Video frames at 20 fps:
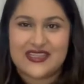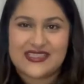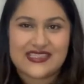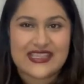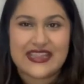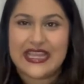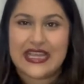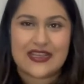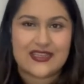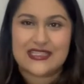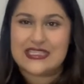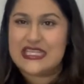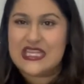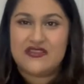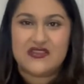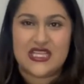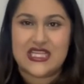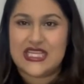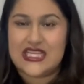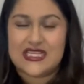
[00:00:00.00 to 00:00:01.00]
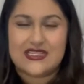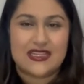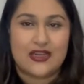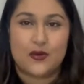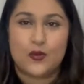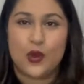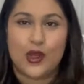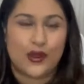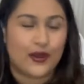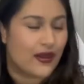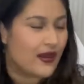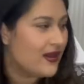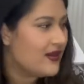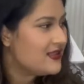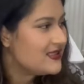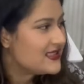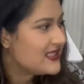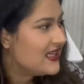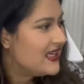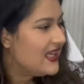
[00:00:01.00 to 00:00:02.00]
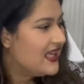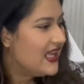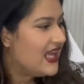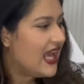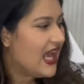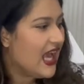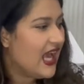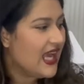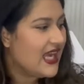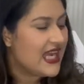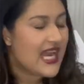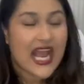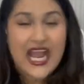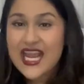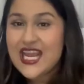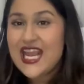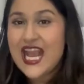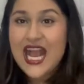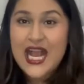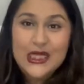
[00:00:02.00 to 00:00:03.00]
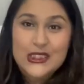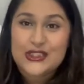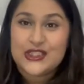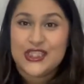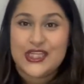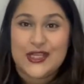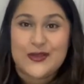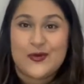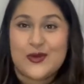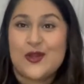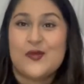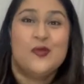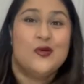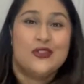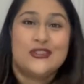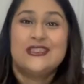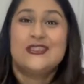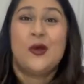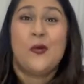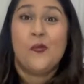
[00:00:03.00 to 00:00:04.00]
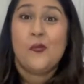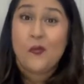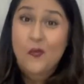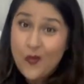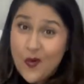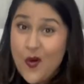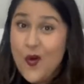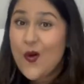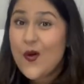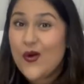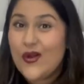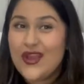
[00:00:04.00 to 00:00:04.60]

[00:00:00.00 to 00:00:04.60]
things, DVDs and whatnot. And I actually want to put some more